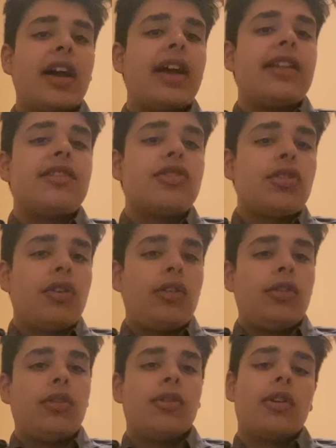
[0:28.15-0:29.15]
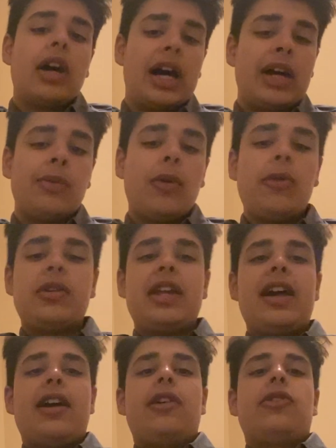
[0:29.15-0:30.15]
and so I wrote
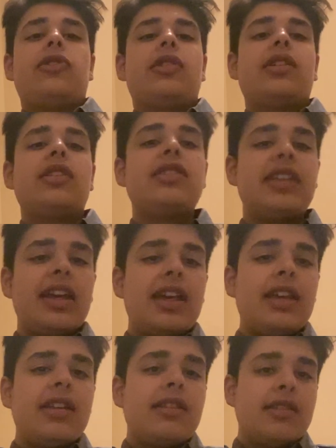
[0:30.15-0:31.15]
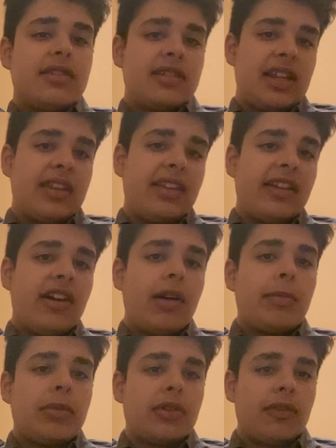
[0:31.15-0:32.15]
down 10 Stanley
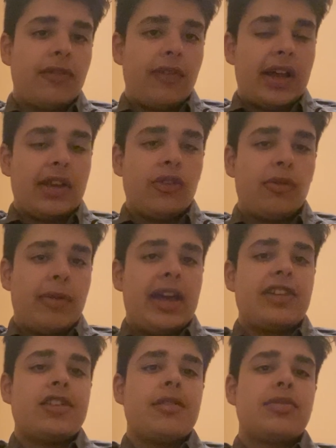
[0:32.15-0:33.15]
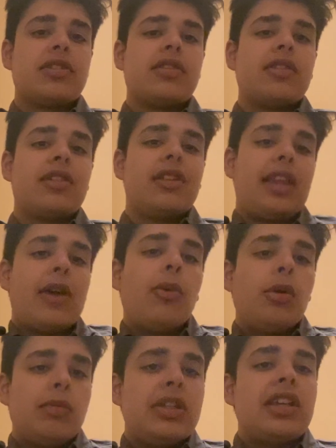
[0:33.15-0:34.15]
Cup final matchups, that
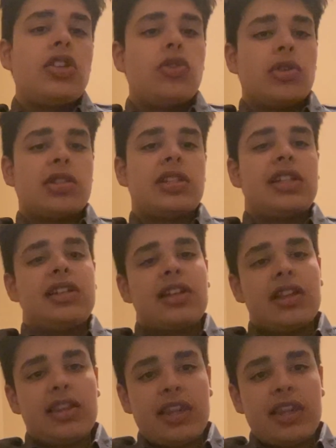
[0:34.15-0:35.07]
would be interesting.